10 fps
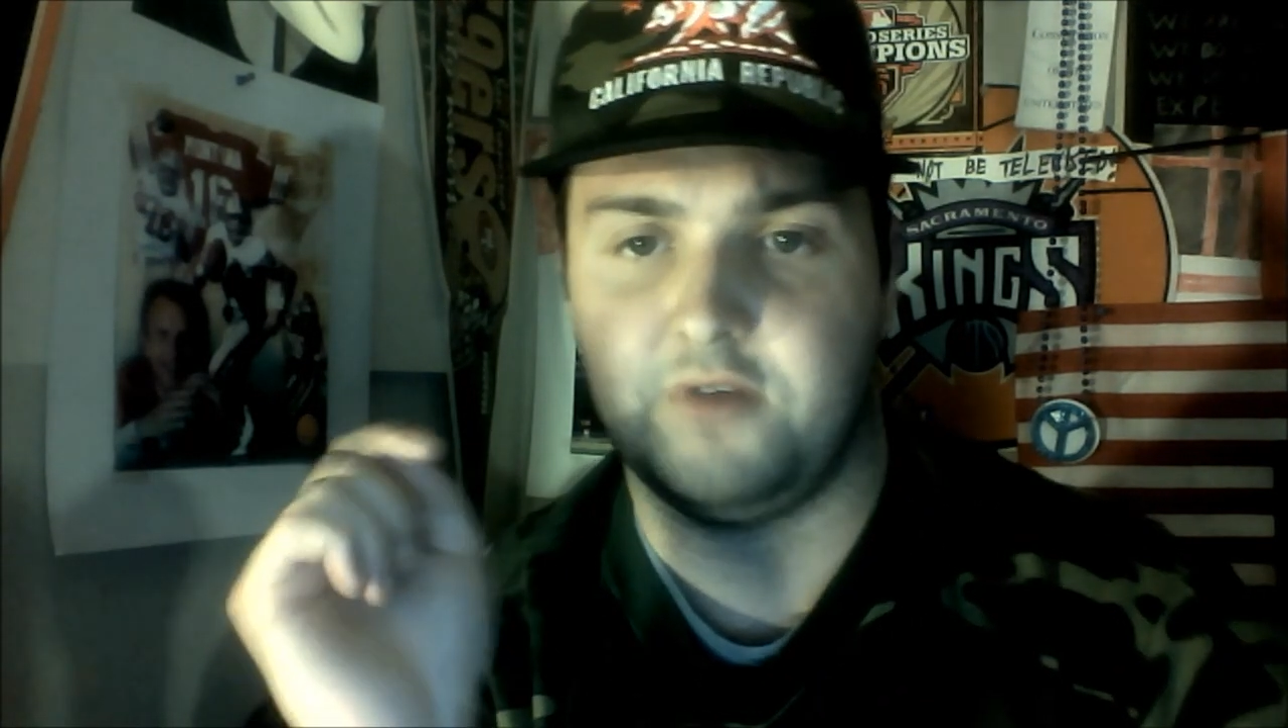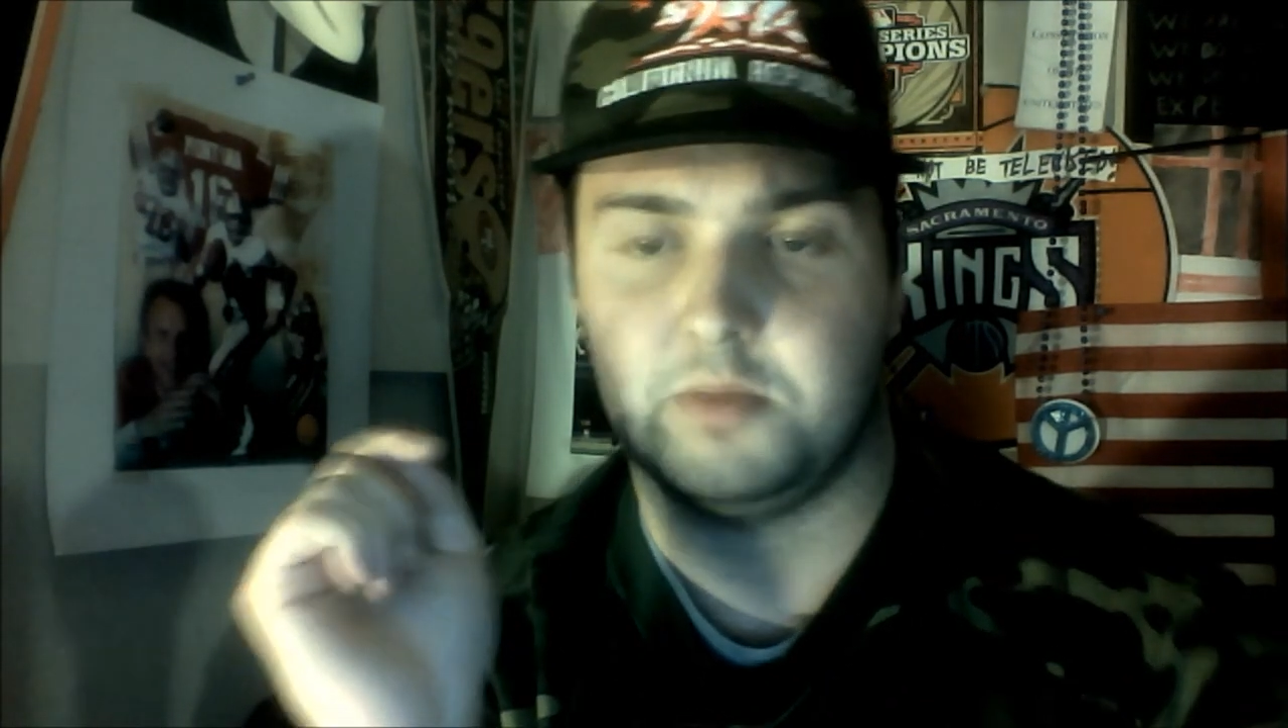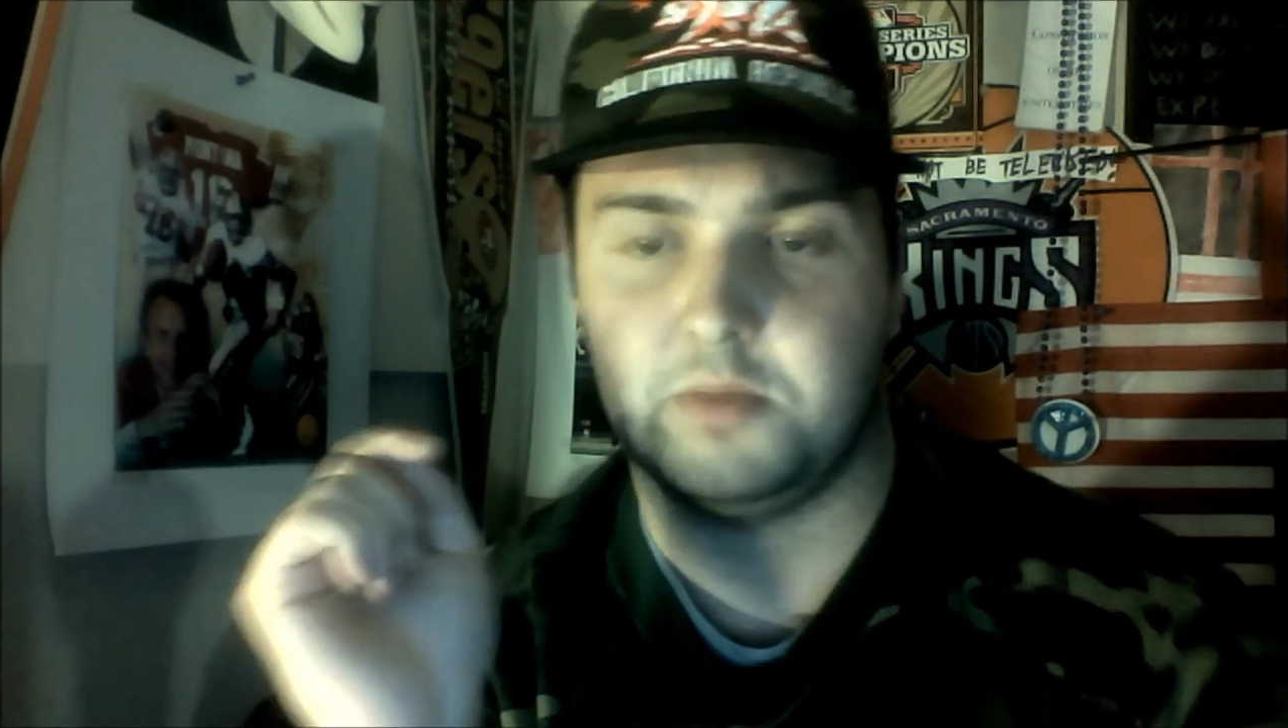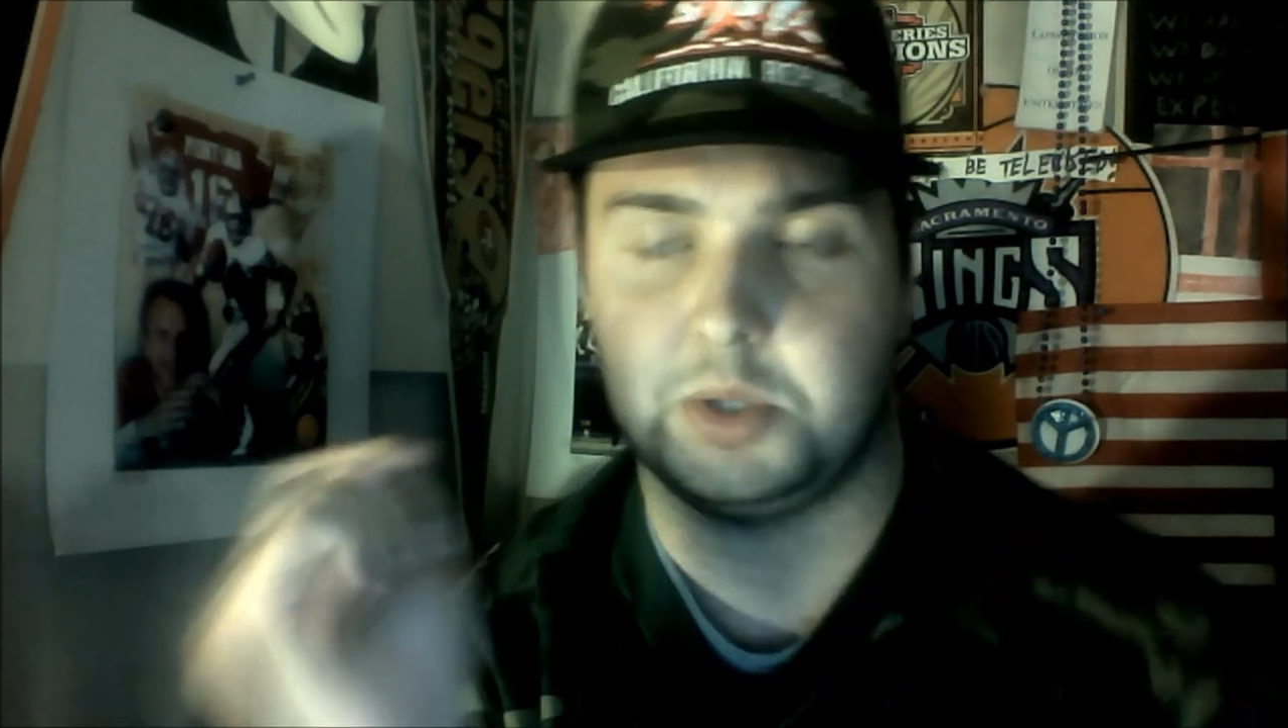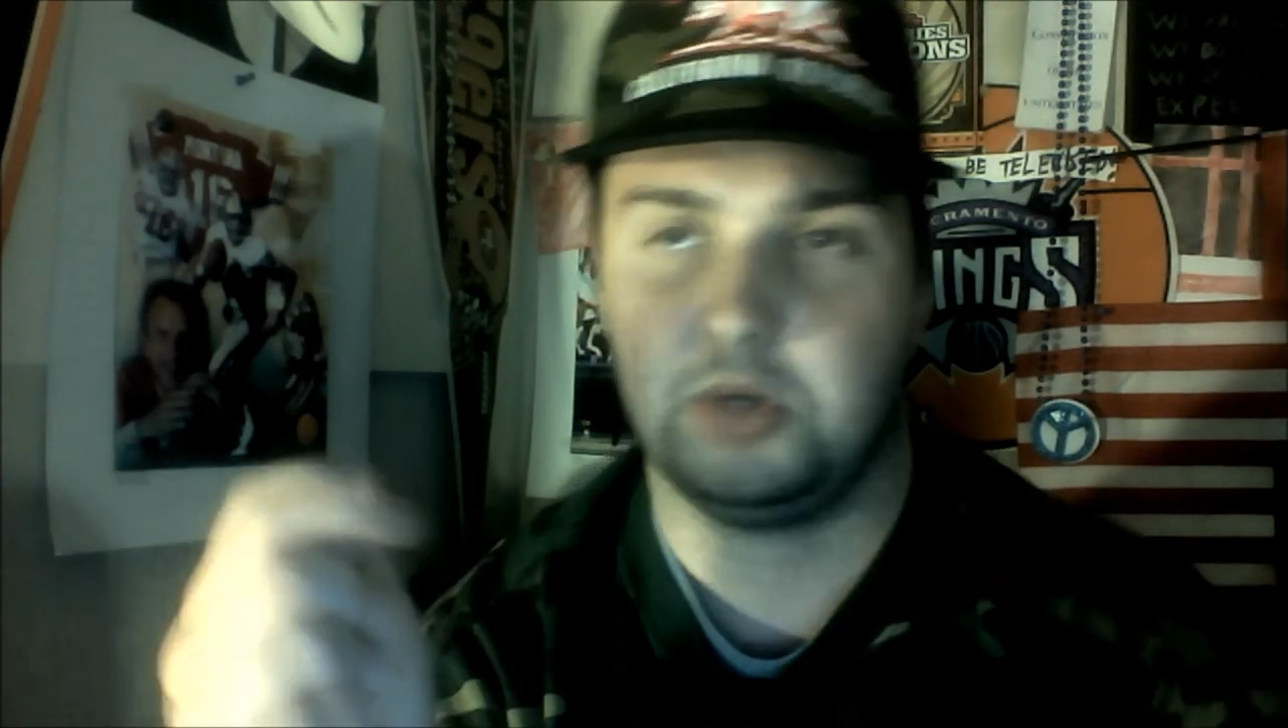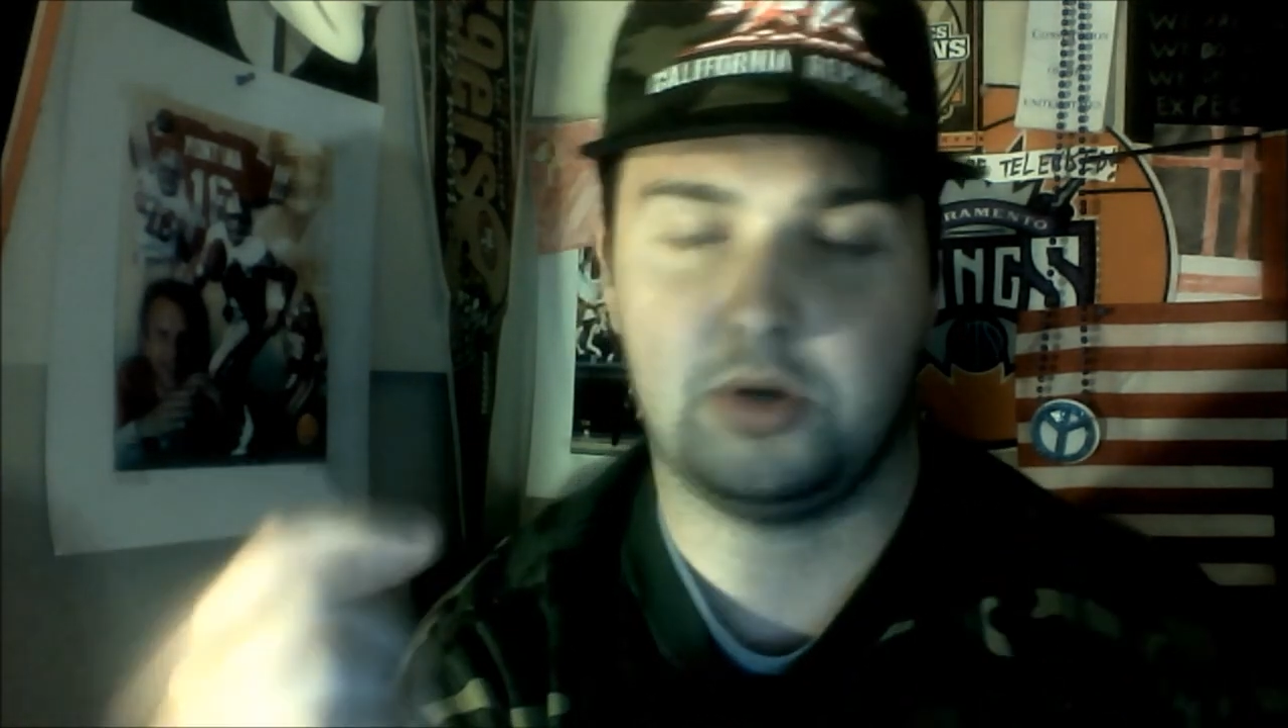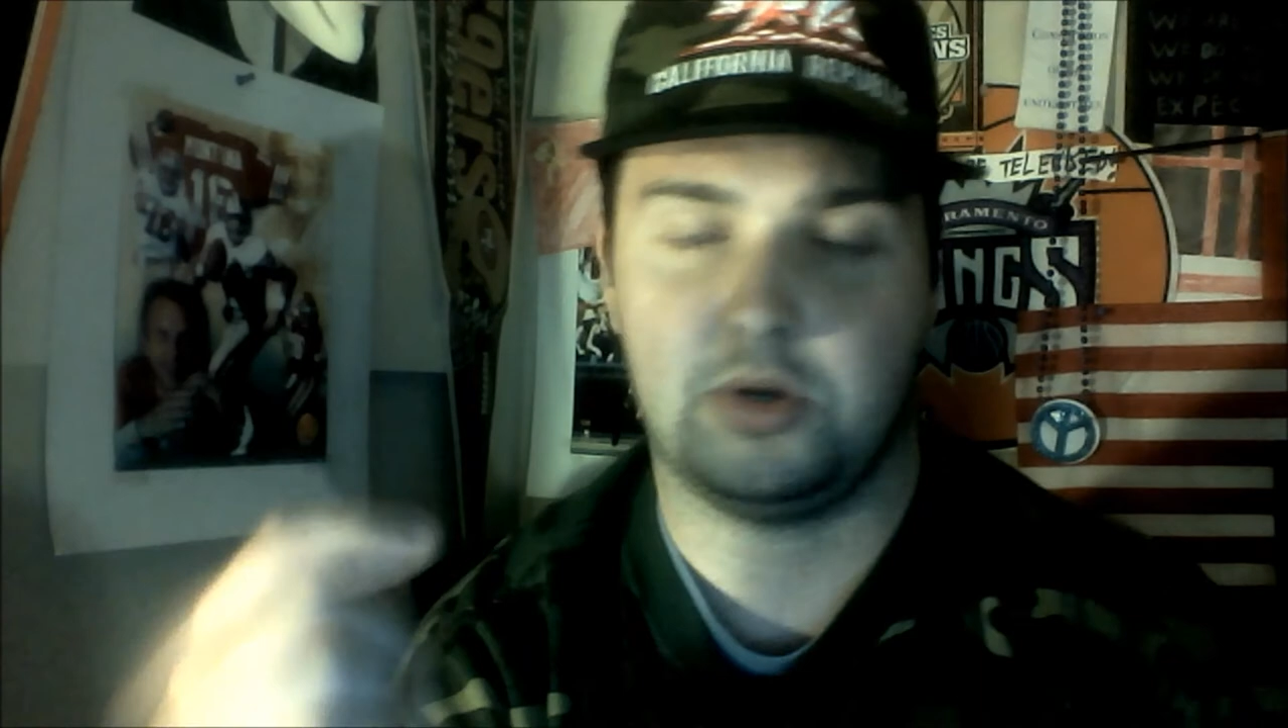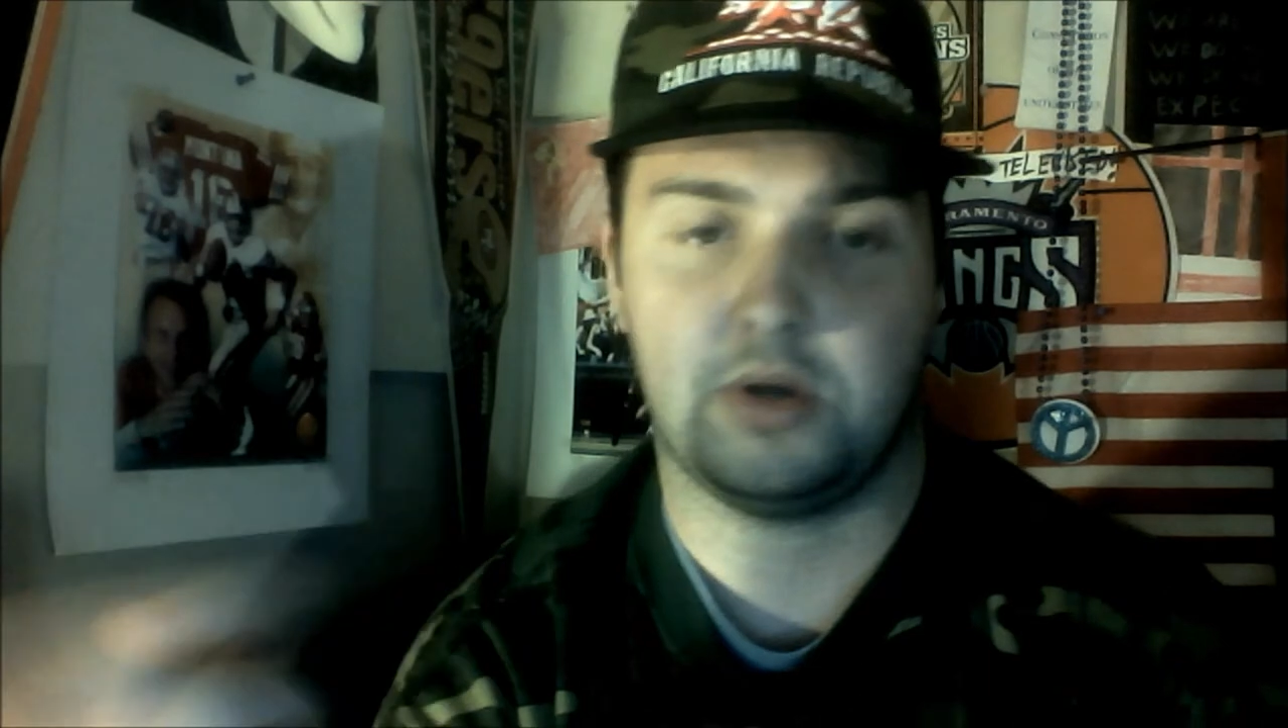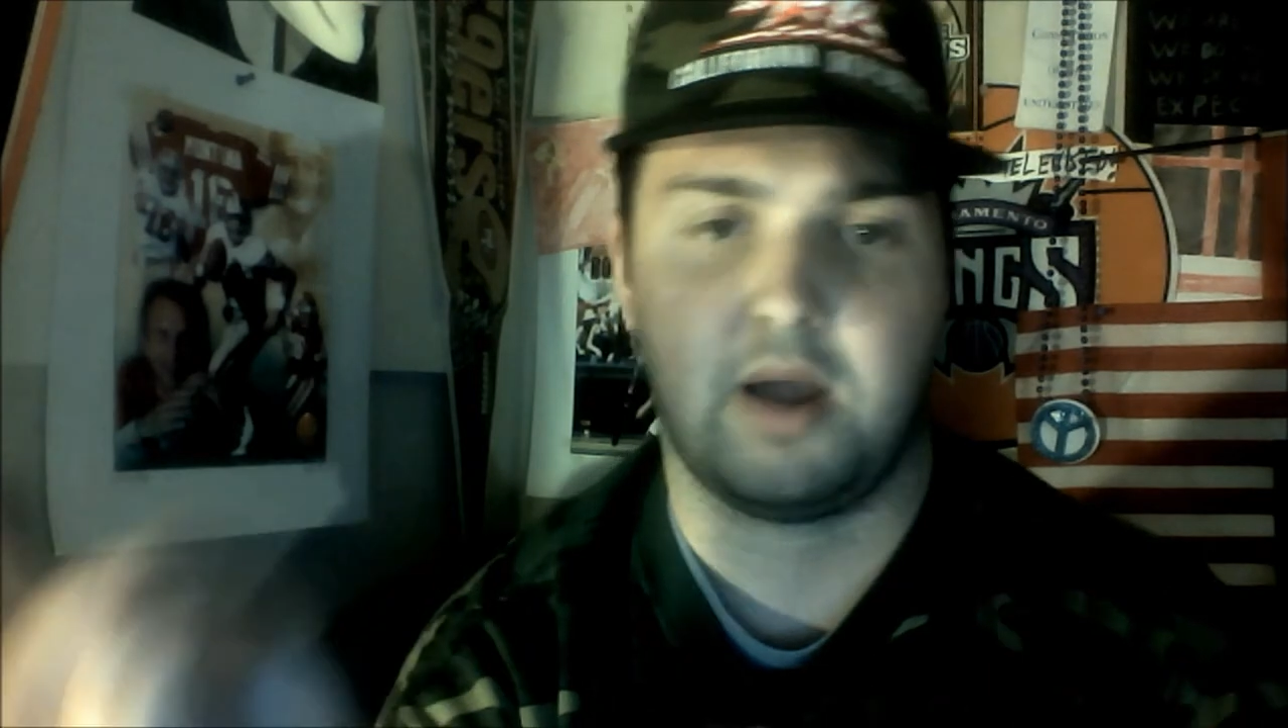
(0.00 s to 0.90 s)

Phelps Jr.